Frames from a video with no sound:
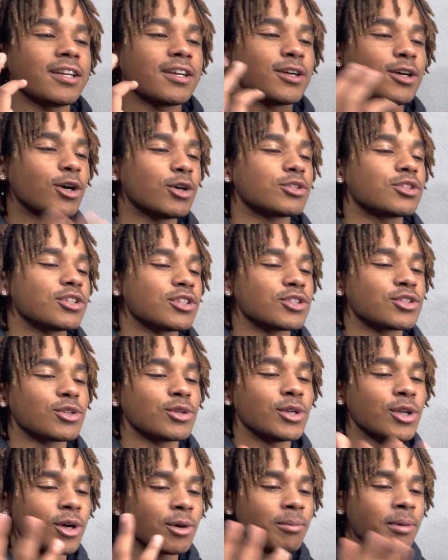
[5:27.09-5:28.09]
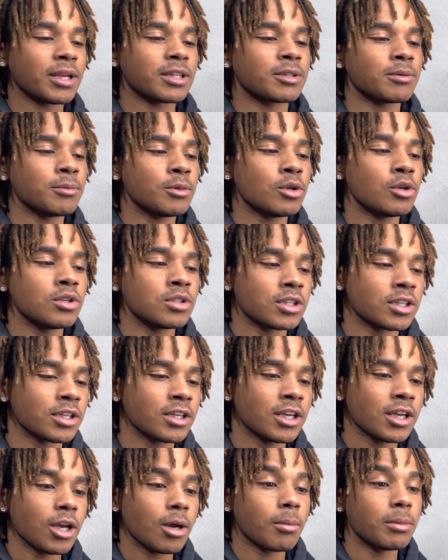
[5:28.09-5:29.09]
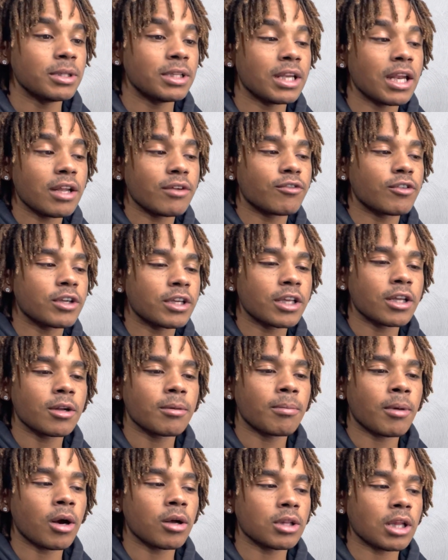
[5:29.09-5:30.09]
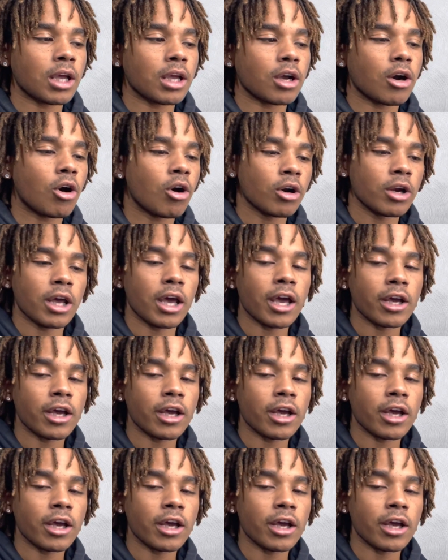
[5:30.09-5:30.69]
go to the studio and make the music, but then they forget about like all the